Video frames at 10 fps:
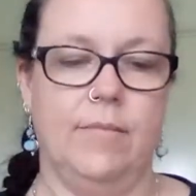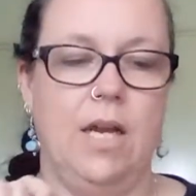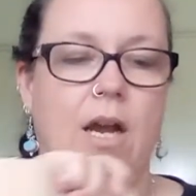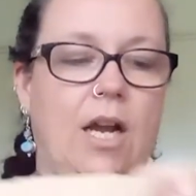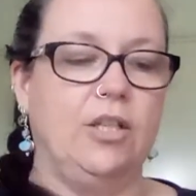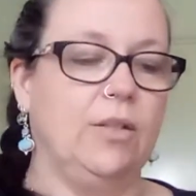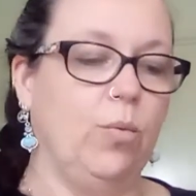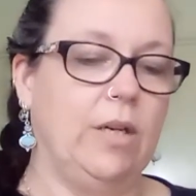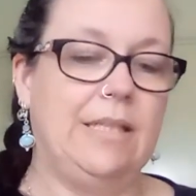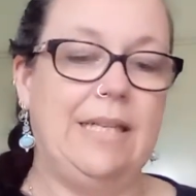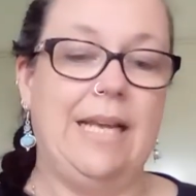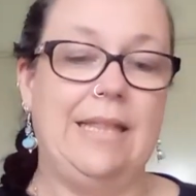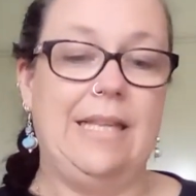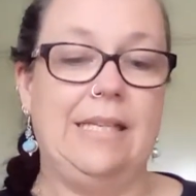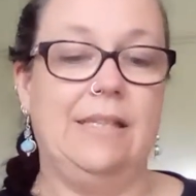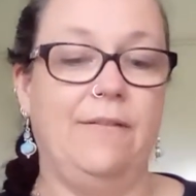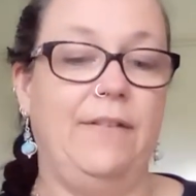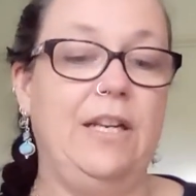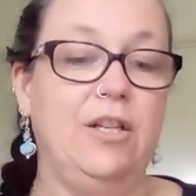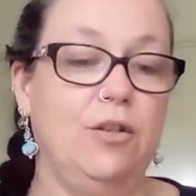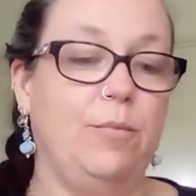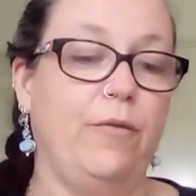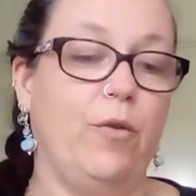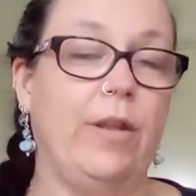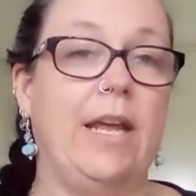I just wanted to get this finished before the